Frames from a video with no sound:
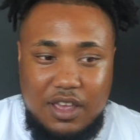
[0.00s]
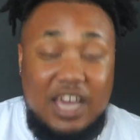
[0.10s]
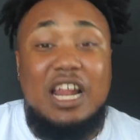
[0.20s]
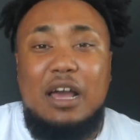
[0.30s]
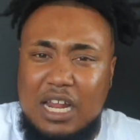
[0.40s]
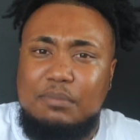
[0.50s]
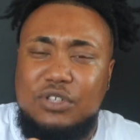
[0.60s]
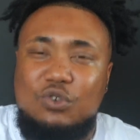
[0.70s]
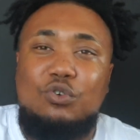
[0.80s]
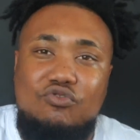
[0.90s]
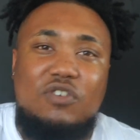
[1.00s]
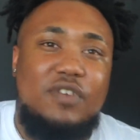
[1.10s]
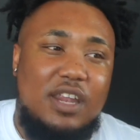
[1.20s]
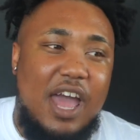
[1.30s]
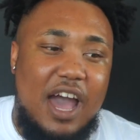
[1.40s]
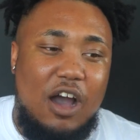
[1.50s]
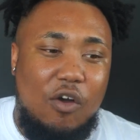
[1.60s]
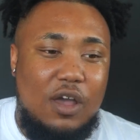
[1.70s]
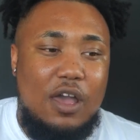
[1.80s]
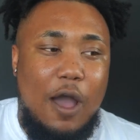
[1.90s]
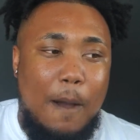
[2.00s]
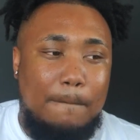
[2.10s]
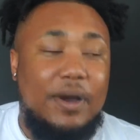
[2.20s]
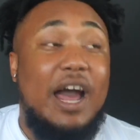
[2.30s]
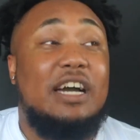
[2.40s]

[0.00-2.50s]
And I'm still grieving now, but